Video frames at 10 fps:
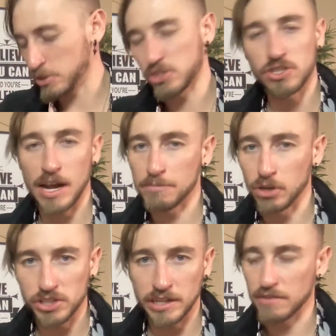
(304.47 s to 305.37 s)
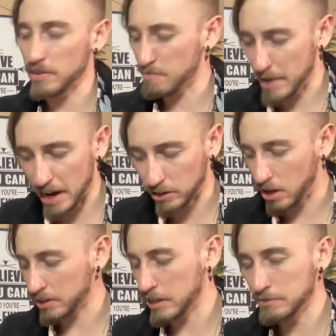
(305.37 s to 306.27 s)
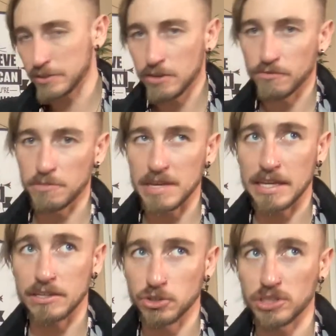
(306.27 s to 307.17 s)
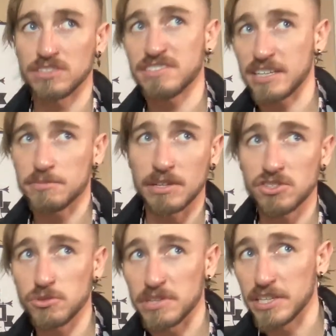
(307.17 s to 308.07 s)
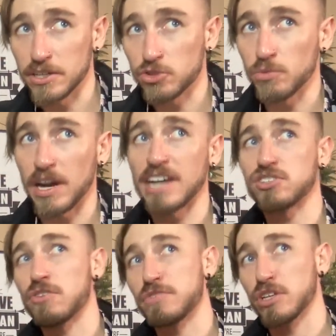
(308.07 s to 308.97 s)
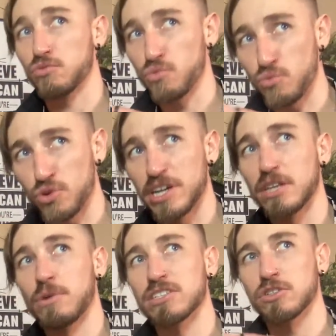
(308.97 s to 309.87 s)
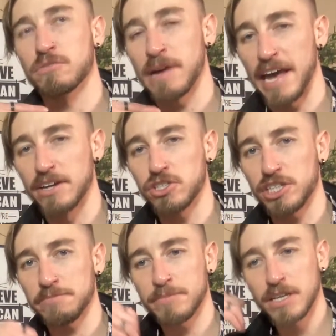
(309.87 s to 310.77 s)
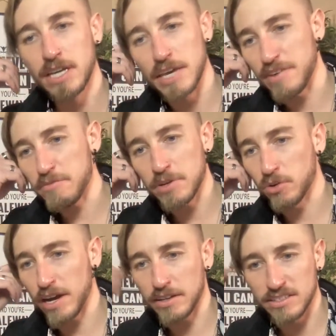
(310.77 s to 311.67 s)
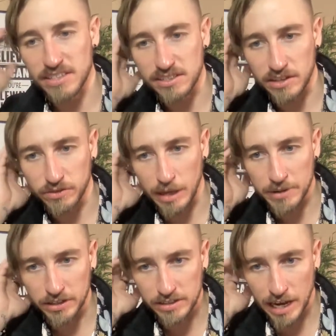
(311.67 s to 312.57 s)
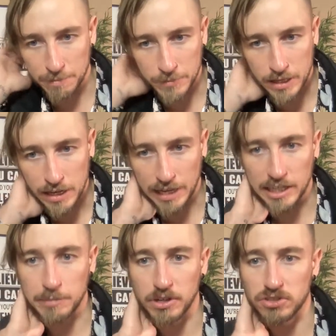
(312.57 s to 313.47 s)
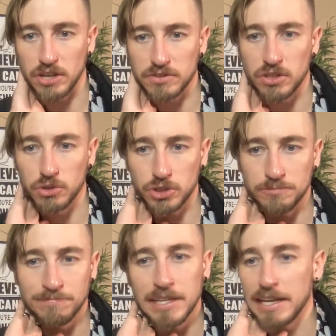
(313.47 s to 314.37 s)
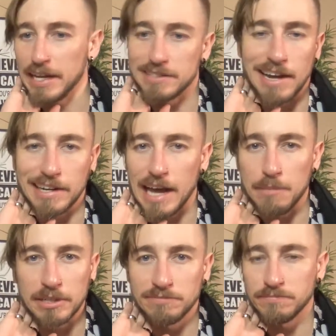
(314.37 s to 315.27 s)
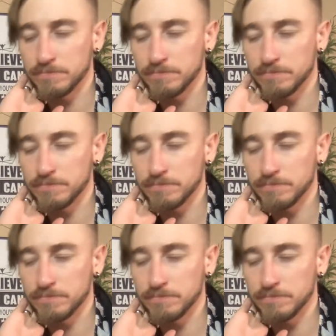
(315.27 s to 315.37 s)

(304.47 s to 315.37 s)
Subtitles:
You're just not approaching enough. You haven't been out long enough. For me, usually 6 months to a year is when I start feeling really resolute in my energy. If you haven't been going out consistently for that period of time and keeping yourself social, it's not going to happen.